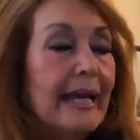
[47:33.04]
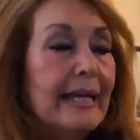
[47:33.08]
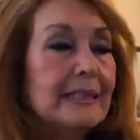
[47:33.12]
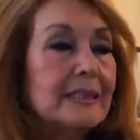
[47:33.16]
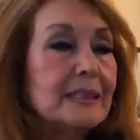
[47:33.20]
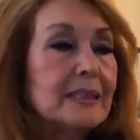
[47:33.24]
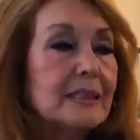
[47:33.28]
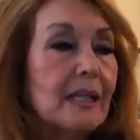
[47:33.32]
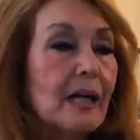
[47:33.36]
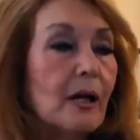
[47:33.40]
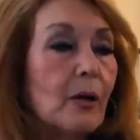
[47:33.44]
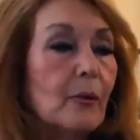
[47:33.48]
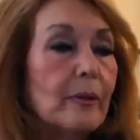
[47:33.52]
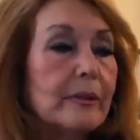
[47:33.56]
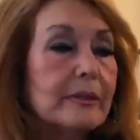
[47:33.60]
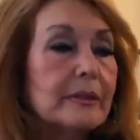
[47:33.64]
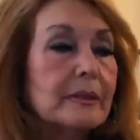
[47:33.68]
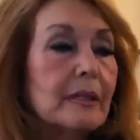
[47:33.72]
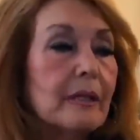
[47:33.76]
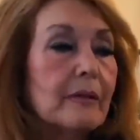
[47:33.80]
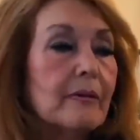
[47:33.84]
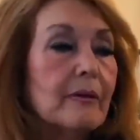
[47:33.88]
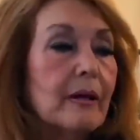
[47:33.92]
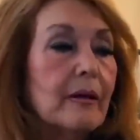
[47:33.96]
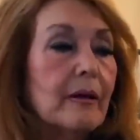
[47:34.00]
And so,
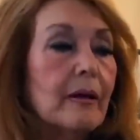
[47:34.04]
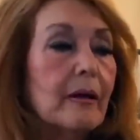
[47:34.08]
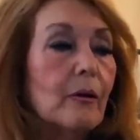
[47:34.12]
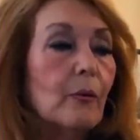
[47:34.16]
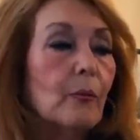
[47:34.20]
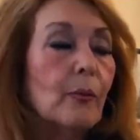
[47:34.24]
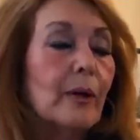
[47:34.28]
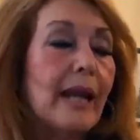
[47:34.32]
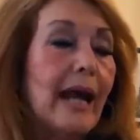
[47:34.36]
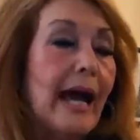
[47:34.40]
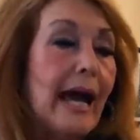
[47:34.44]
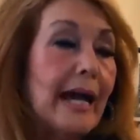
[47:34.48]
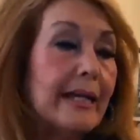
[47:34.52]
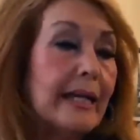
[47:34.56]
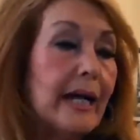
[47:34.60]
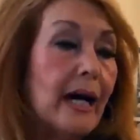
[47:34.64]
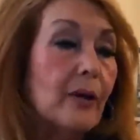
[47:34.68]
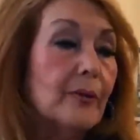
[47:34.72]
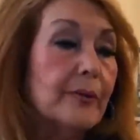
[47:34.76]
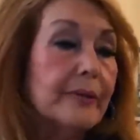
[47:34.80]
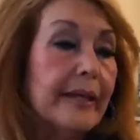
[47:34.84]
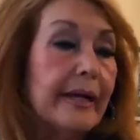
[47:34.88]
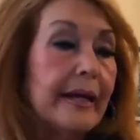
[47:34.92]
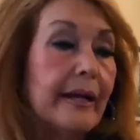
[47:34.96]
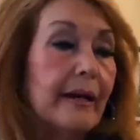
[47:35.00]
when I
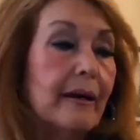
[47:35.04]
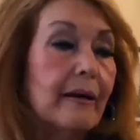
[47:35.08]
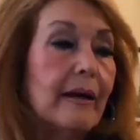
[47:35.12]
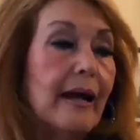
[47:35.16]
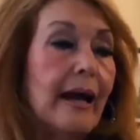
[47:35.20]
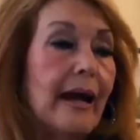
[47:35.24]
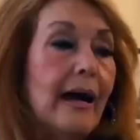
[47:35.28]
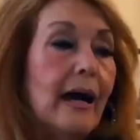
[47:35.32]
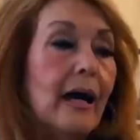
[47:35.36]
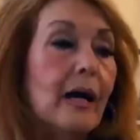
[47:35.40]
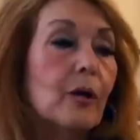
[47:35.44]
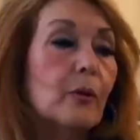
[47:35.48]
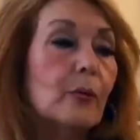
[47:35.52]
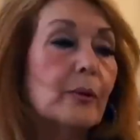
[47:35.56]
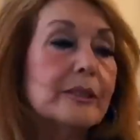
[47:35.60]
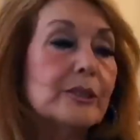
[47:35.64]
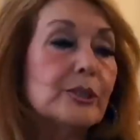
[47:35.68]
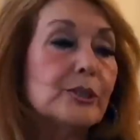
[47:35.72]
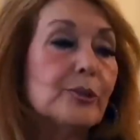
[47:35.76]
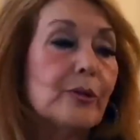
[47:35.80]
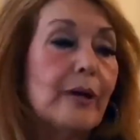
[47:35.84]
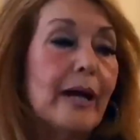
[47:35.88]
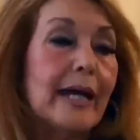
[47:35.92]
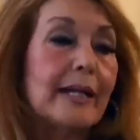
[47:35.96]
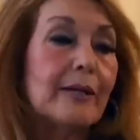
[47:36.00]
go there, I always
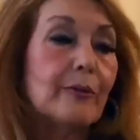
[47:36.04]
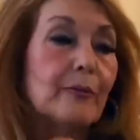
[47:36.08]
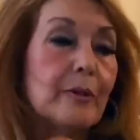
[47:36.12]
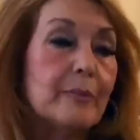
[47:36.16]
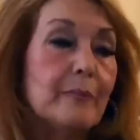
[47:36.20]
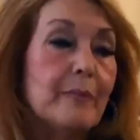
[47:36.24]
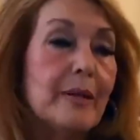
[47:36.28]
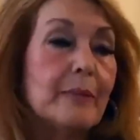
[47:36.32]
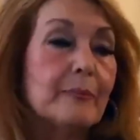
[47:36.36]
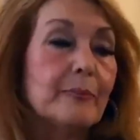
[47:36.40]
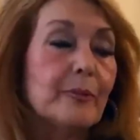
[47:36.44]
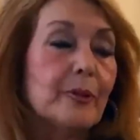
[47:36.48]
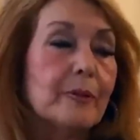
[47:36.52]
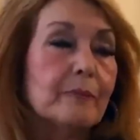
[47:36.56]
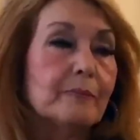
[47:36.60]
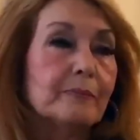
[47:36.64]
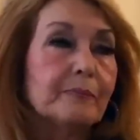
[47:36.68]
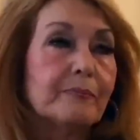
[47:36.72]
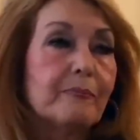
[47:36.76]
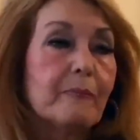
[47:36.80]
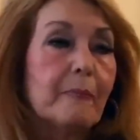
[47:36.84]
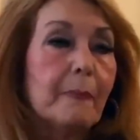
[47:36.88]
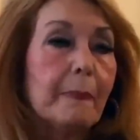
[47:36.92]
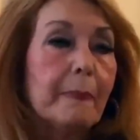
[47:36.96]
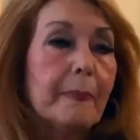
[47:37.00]
try to remember,
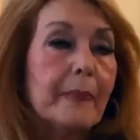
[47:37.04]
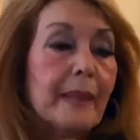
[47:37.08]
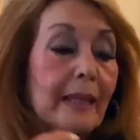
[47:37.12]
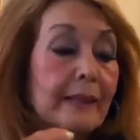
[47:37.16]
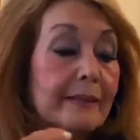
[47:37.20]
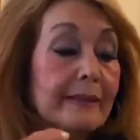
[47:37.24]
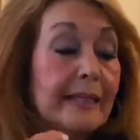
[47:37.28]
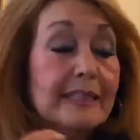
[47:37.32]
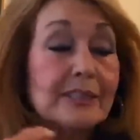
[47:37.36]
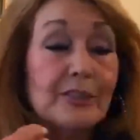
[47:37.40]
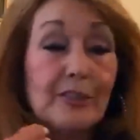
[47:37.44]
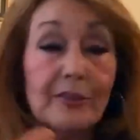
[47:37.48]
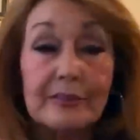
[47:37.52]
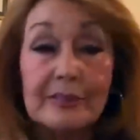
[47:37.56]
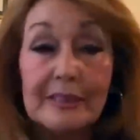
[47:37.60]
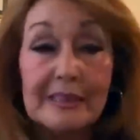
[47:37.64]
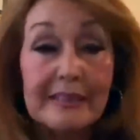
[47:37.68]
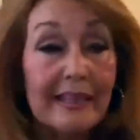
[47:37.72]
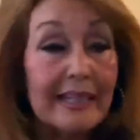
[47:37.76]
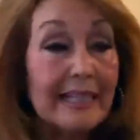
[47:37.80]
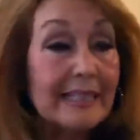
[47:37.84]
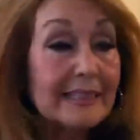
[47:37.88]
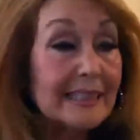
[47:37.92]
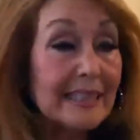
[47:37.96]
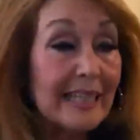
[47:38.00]
and these are
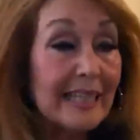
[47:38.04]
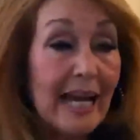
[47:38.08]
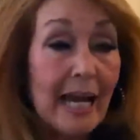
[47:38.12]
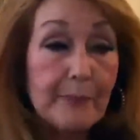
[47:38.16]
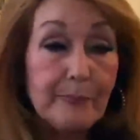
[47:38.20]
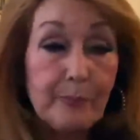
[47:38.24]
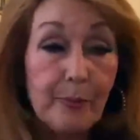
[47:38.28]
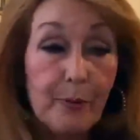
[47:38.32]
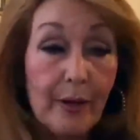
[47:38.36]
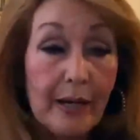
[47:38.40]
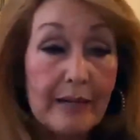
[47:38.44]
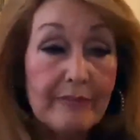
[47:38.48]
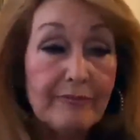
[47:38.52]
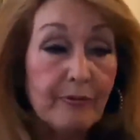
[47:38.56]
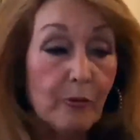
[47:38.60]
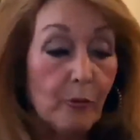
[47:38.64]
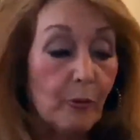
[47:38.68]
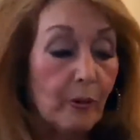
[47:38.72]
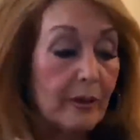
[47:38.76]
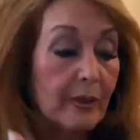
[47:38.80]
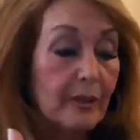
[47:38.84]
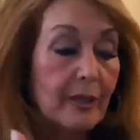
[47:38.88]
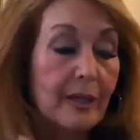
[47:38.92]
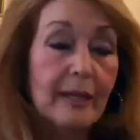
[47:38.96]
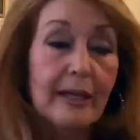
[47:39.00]
things that I pray
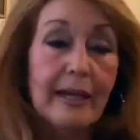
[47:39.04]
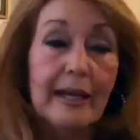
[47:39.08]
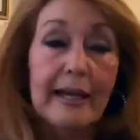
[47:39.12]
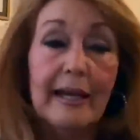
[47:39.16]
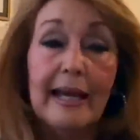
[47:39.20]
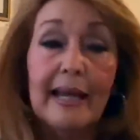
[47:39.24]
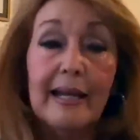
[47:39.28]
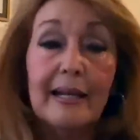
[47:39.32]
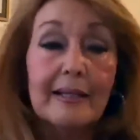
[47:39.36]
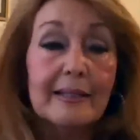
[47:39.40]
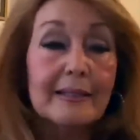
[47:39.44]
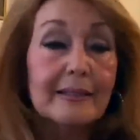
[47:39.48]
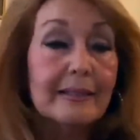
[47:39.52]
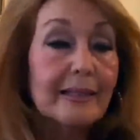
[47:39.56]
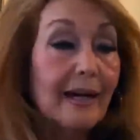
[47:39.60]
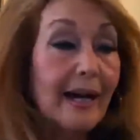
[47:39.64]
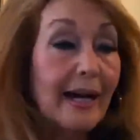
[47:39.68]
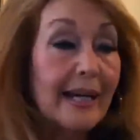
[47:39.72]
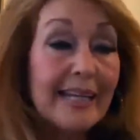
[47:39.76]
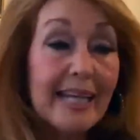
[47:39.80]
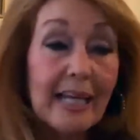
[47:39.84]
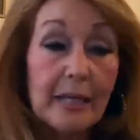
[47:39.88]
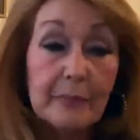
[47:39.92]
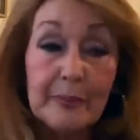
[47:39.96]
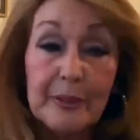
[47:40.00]
for.
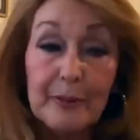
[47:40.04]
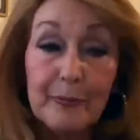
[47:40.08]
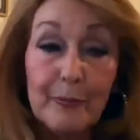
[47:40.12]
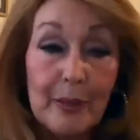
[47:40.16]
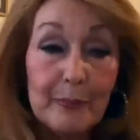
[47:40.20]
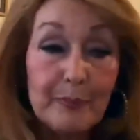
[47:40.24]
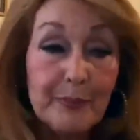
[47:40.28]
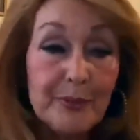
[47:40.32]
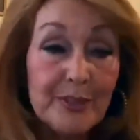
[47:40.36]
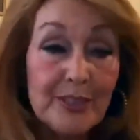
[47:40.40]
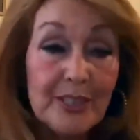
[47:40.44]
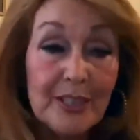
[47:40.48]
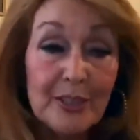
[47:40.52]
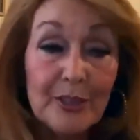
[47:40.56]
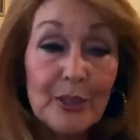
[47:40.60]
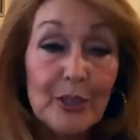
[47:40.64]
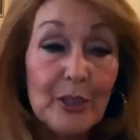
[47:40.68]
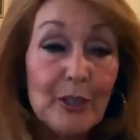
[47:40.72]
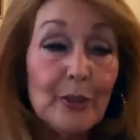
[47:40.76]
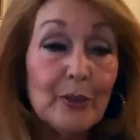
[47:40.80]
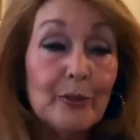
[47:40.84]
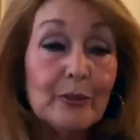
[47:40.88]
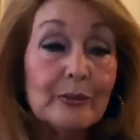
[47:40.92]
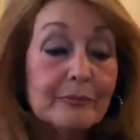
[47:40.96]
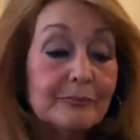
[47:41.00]
God, help me represent
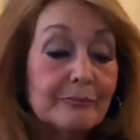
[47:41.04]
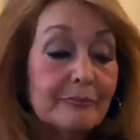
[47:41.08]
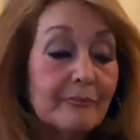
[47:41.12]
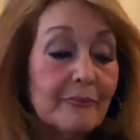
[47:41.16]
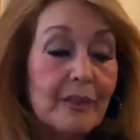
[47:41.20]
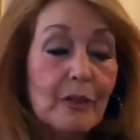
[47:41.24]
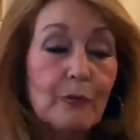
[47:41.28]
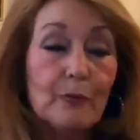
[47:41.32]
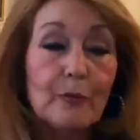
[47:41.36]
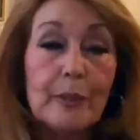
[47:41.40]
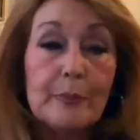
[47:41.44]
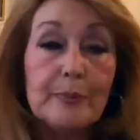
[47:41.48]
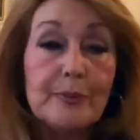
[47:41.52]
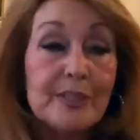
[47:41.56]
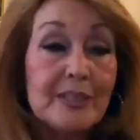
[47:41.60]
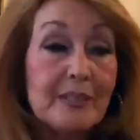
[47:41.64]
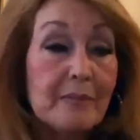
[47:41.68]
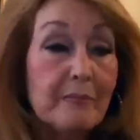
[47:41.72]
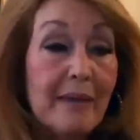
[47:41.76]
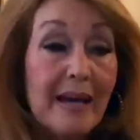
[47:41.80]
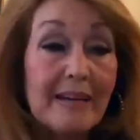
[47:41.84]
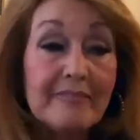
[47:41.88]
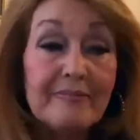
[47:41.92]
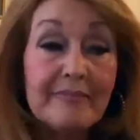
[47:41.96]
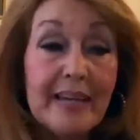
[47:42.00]
you,
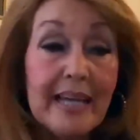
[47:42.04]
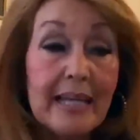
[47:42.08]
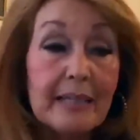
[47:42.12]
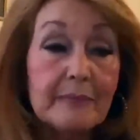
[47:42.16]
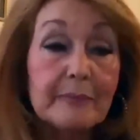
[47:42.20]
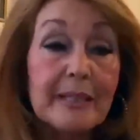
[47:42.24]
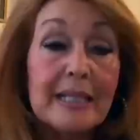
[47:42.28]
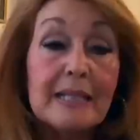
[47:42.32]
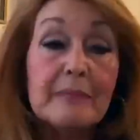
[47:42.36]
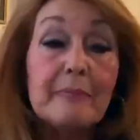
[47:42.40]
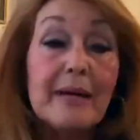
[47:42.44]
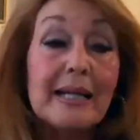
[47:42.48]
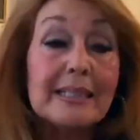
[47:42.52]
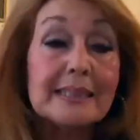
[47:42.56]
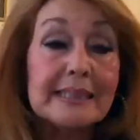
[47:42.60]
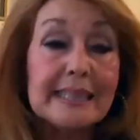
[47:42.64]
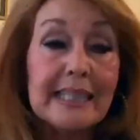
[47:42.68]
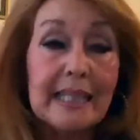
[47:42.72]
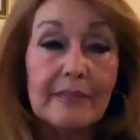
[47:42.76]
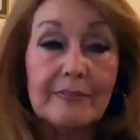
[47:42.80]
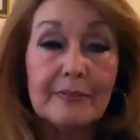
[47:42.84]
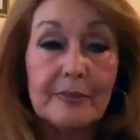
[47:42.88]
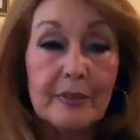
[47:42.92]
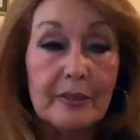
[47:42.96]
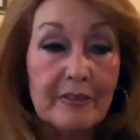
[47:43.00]
represent my family and
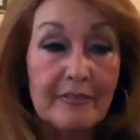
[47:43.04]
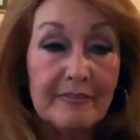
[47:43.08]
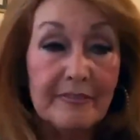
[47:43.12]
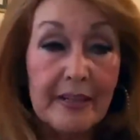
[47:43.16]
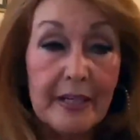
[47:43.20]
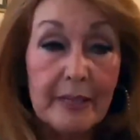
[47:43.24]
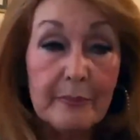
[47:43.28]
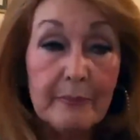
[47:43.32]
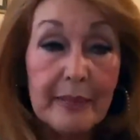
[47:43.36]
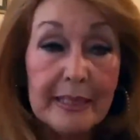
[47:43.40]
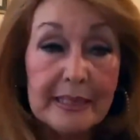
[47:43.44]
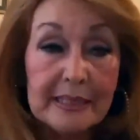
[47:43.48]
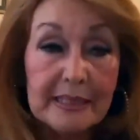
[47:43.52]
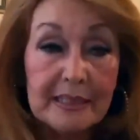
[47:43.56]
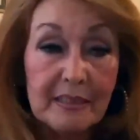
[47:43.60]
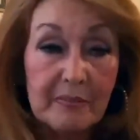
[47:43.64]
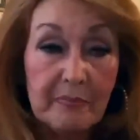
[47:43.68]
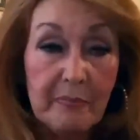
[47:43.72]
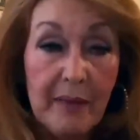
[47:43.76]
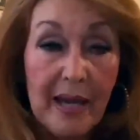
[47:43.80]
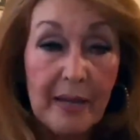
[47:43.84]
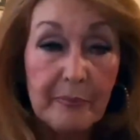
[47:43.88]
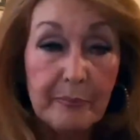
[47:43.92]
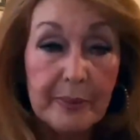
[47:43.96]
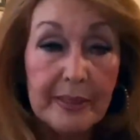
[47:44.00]
myself to the very best
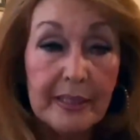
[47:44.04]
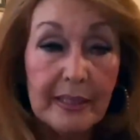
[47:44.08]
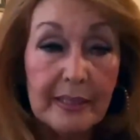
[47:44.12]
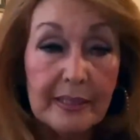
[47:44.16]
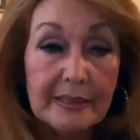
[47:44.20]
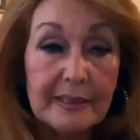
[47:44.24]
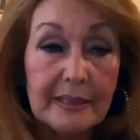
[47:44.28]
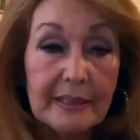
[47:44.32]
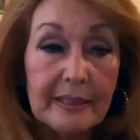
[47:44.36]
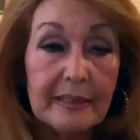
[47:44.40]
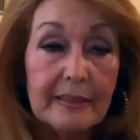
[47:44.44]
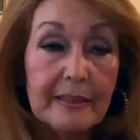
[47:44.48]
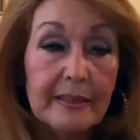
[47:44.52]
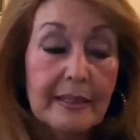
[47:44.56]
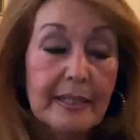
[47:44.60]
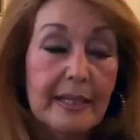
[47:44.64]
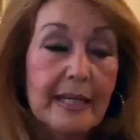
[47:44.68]
of my ability.